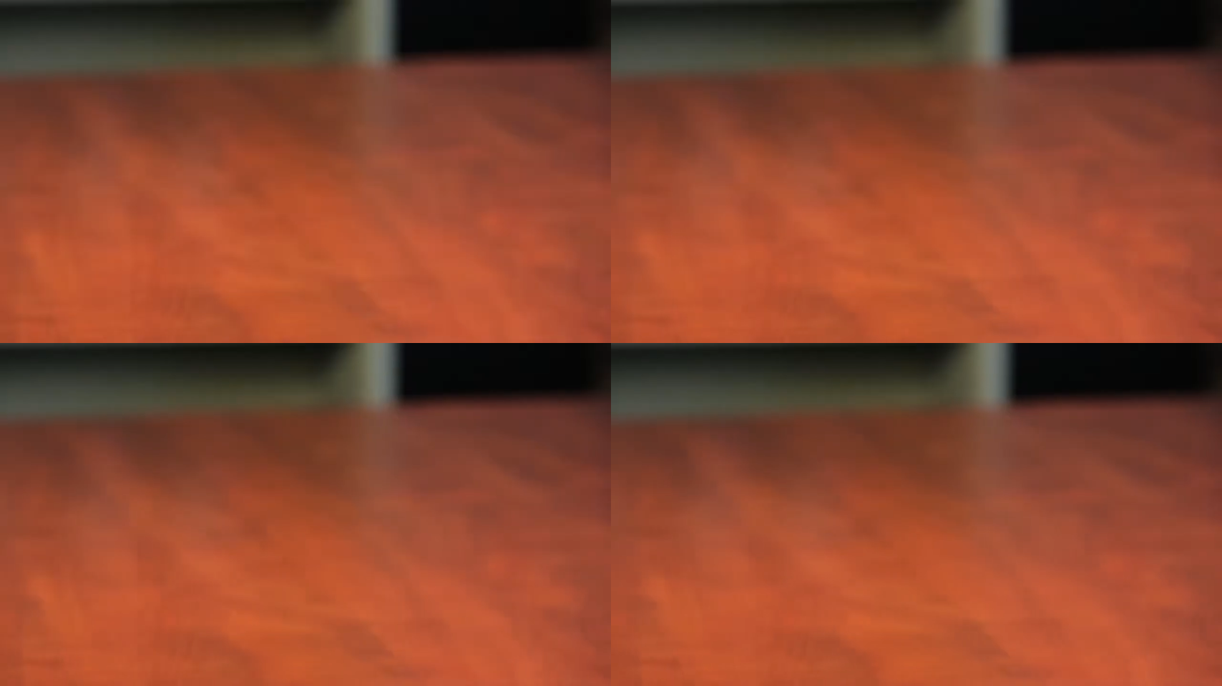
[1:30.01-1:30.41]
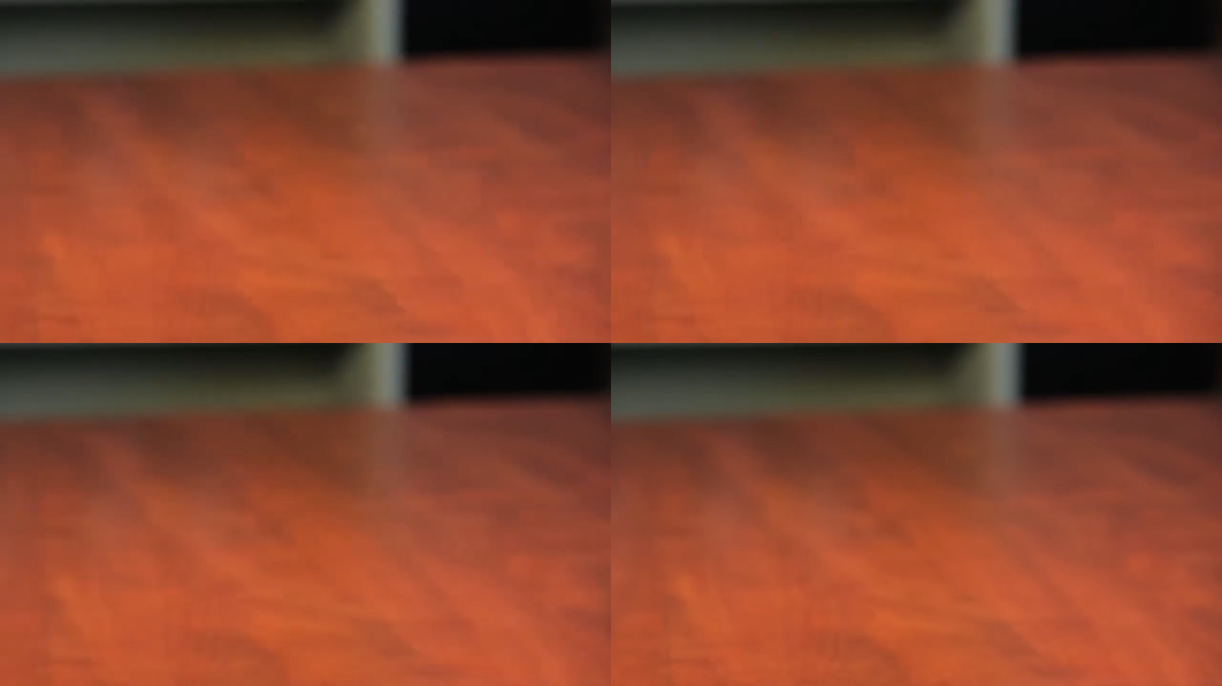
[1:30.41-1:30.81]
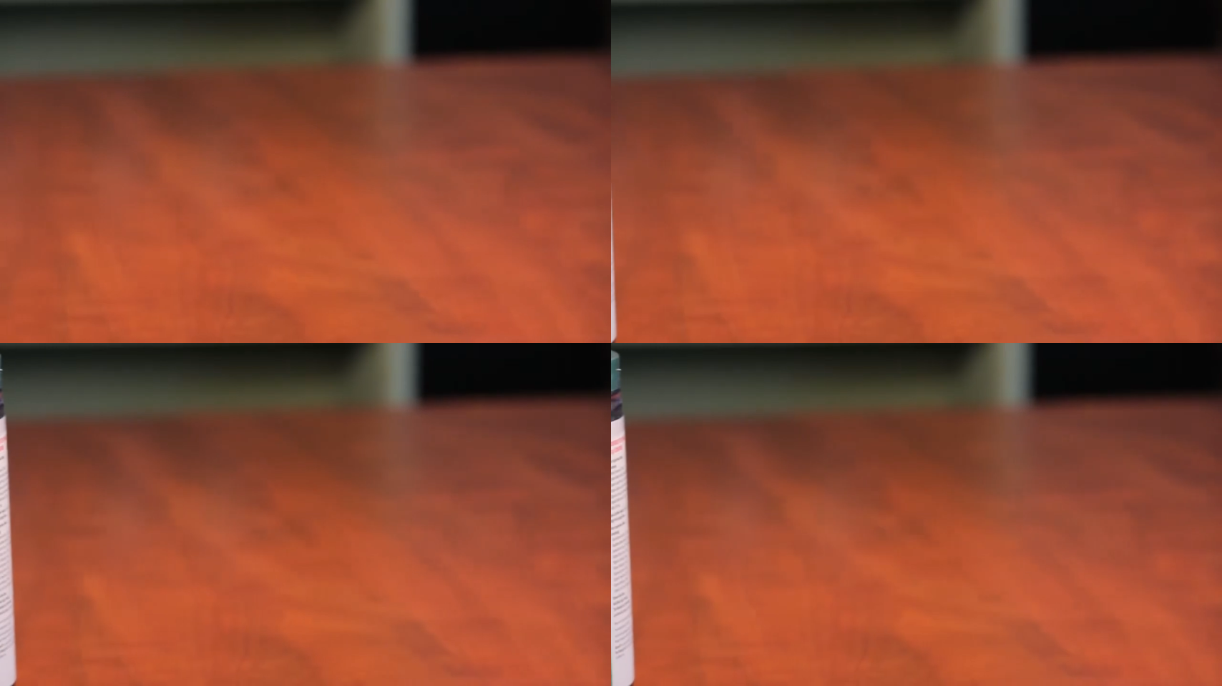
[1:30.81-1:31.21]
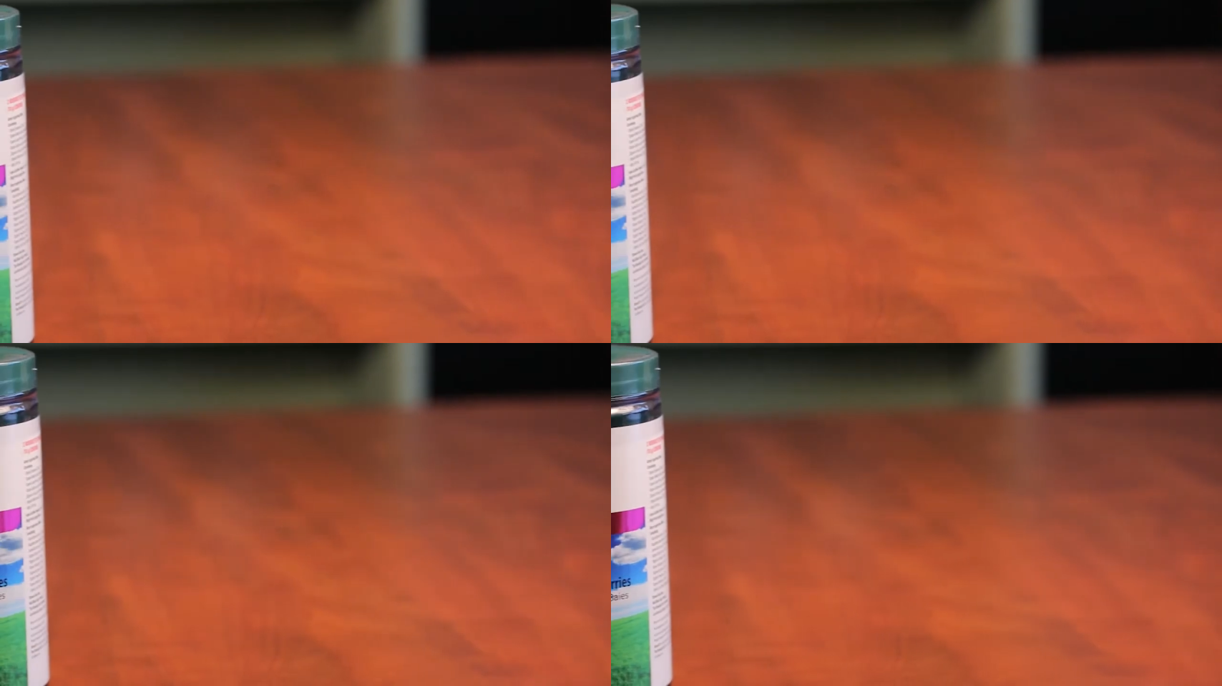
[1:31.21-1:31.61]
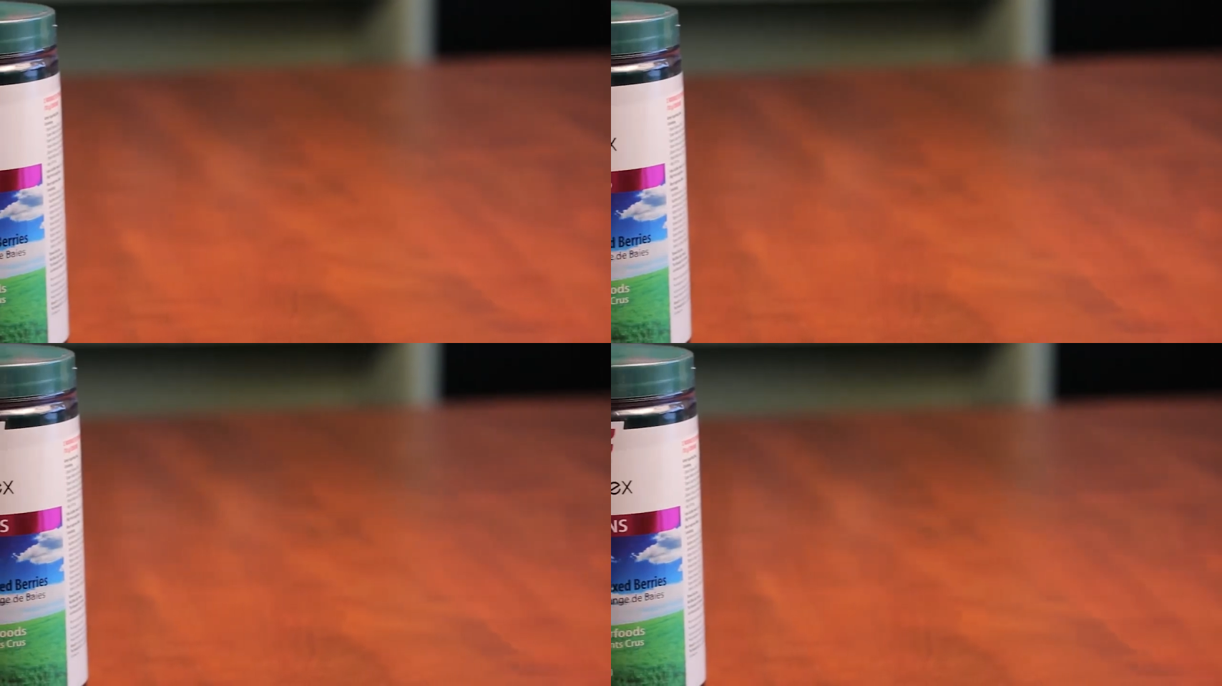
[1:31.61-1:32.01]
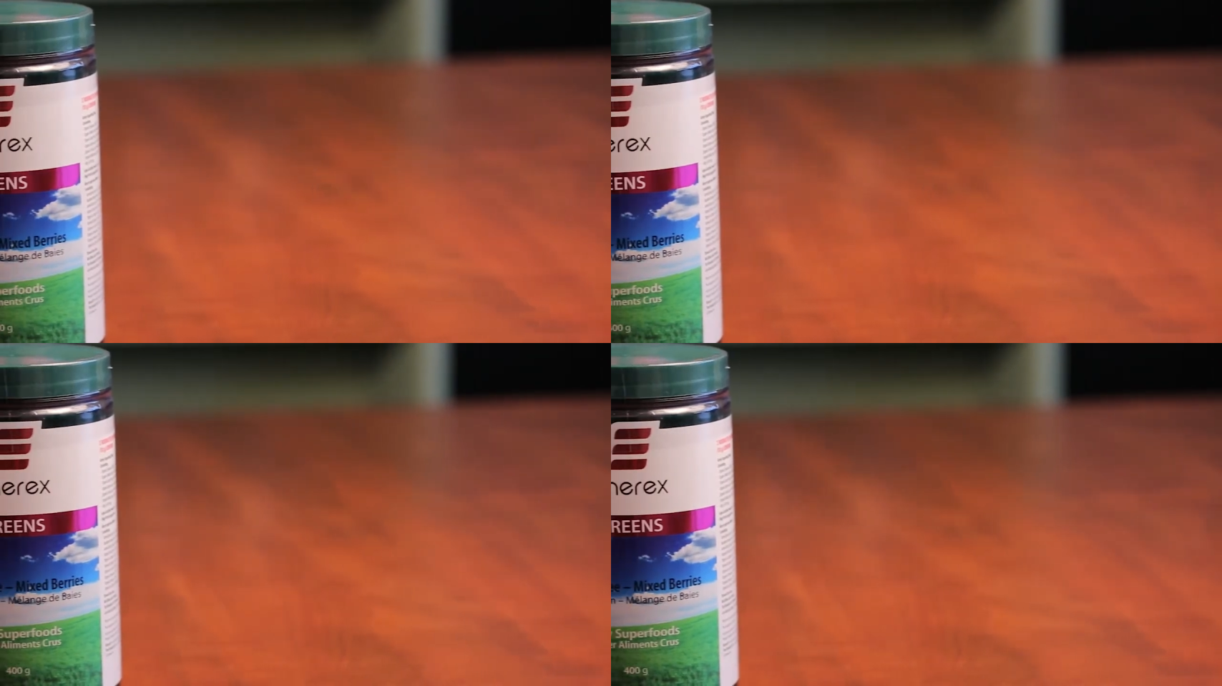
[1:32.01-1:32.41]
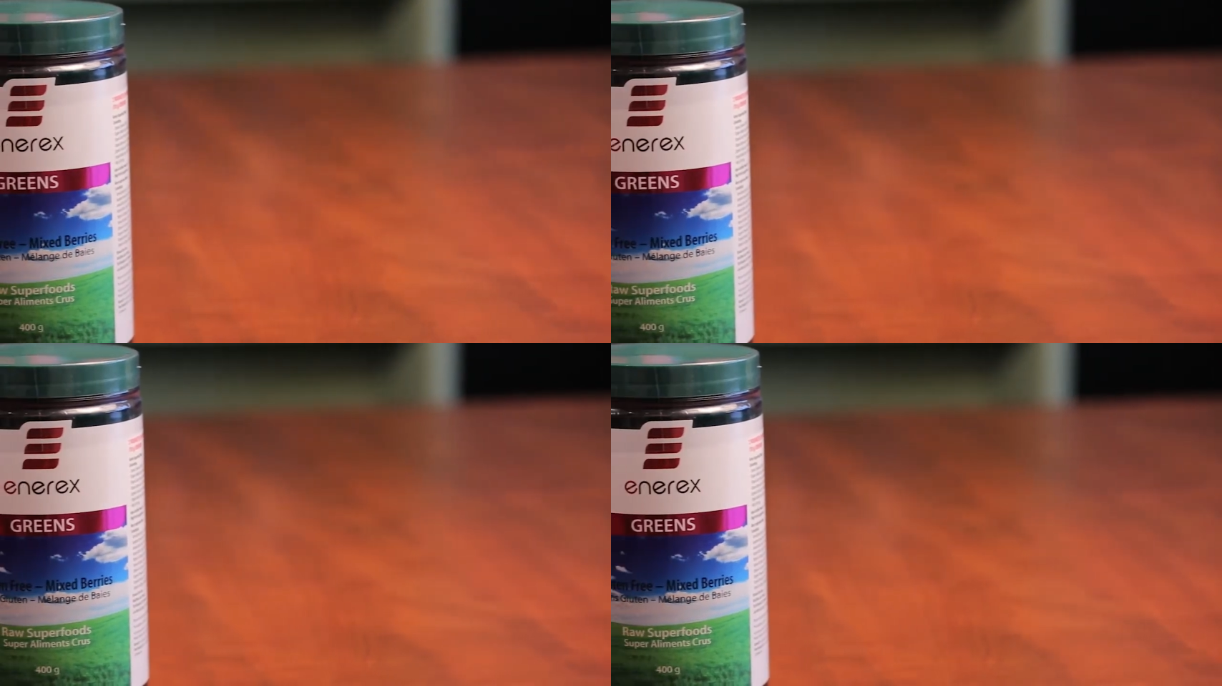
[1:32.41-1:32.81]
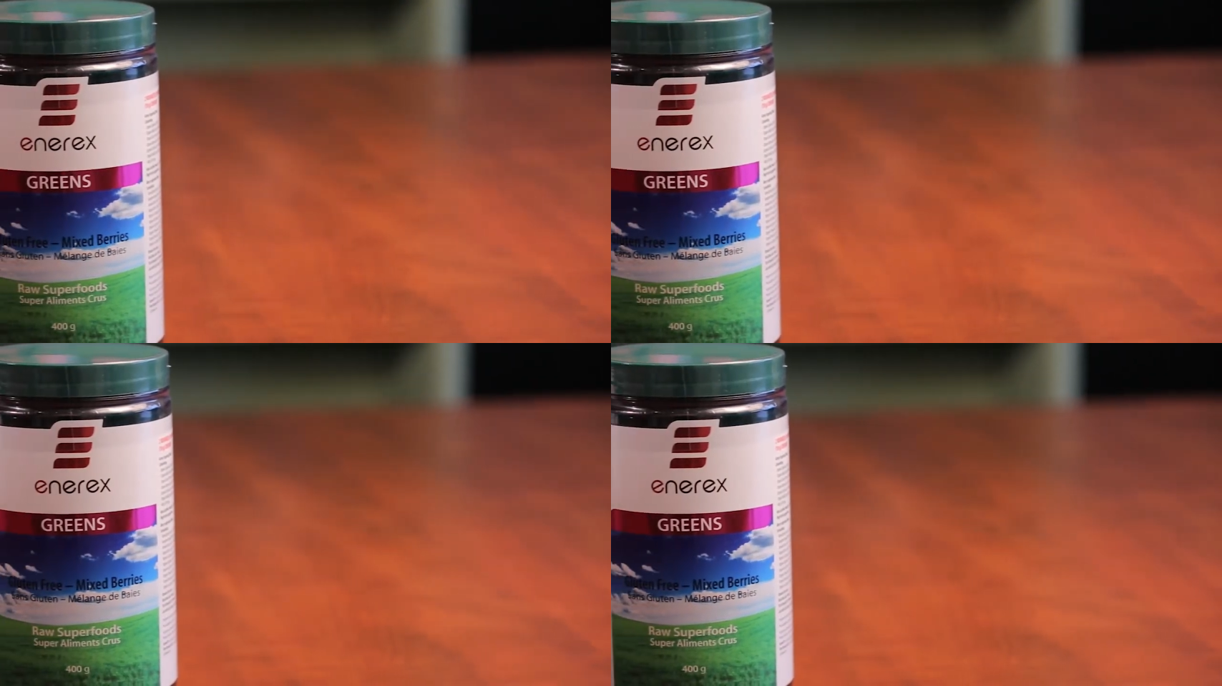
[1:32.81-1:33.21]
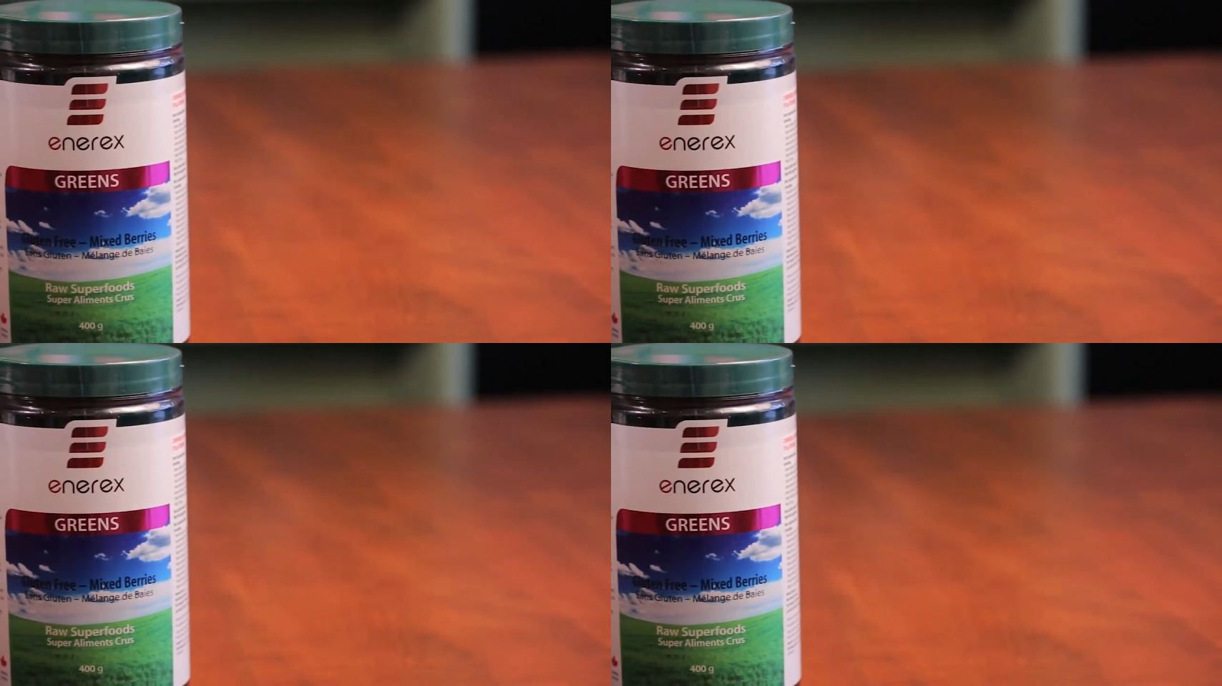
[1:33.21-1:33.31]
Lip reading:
[unreadable: no face in view]